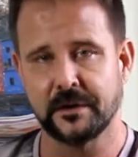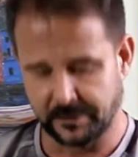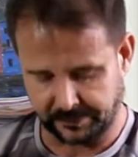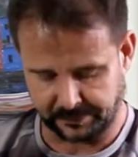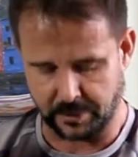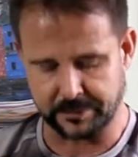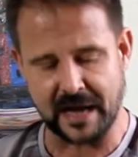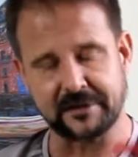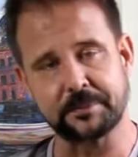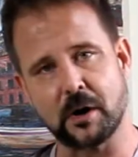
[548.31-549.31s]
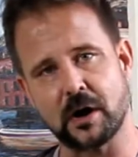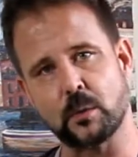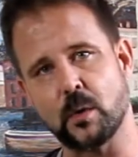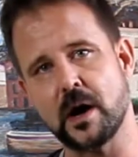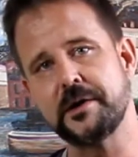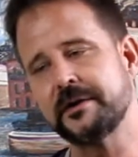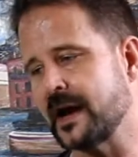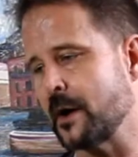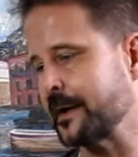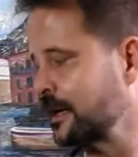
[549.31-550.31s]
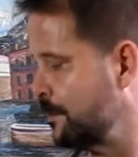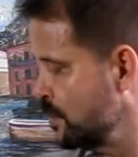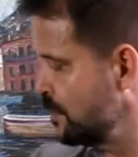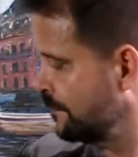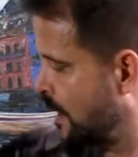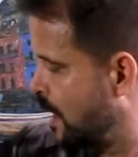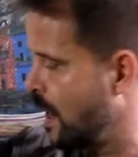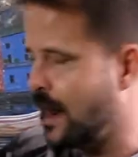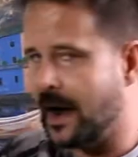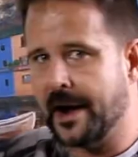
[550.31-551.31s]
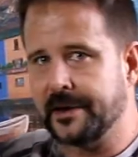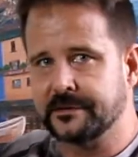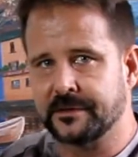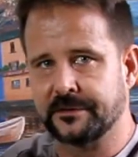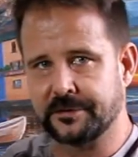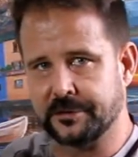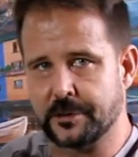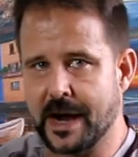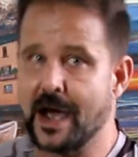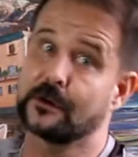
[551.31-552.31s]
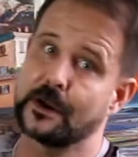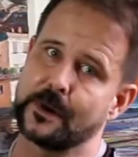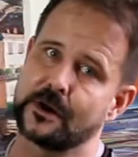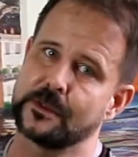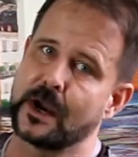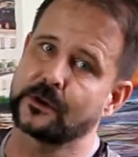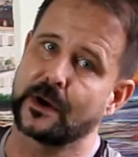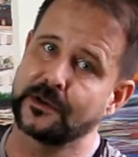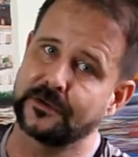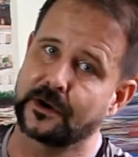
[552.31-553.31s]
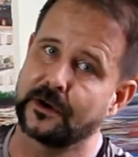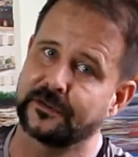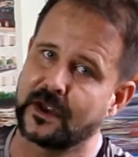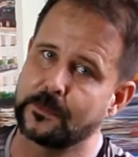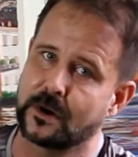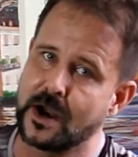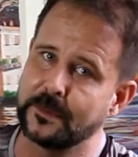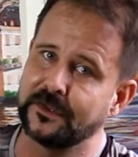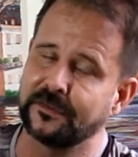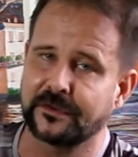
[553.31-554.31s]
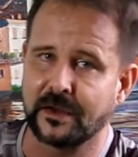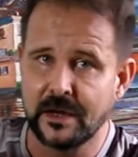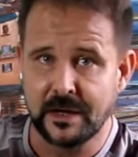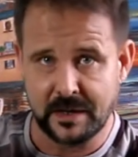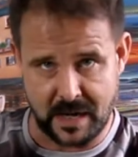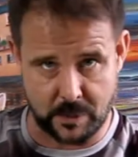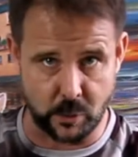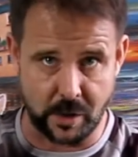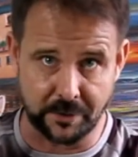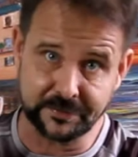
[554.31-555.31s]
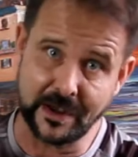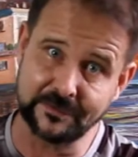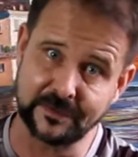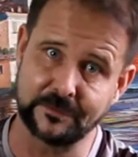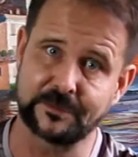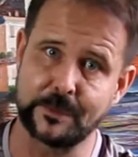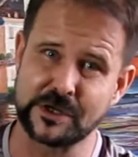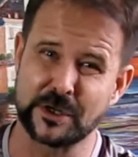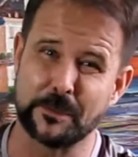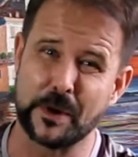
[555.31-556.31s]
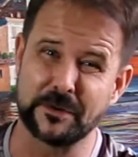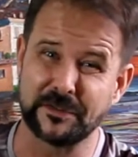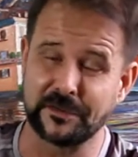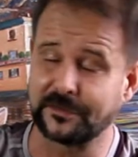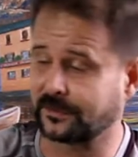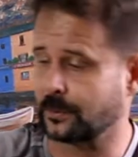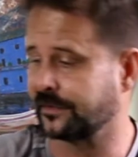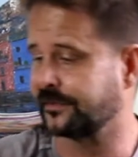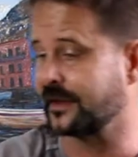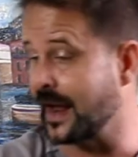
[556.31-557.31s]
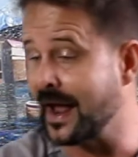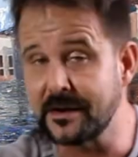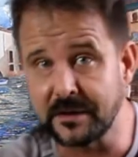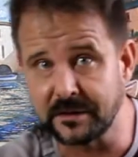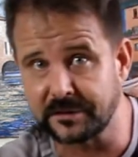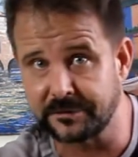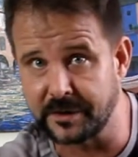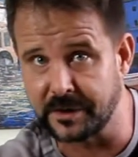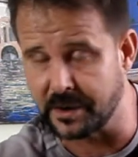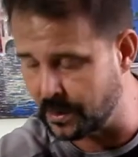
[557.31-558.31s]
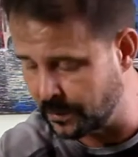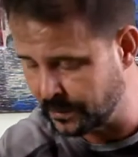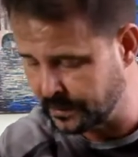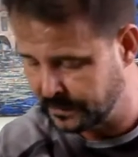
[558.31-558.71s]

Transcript: So that's part 1. Now I'm going to move on to how to repair the micro ITR as I promised. And we'll also have some special bonuses towards the end of this video.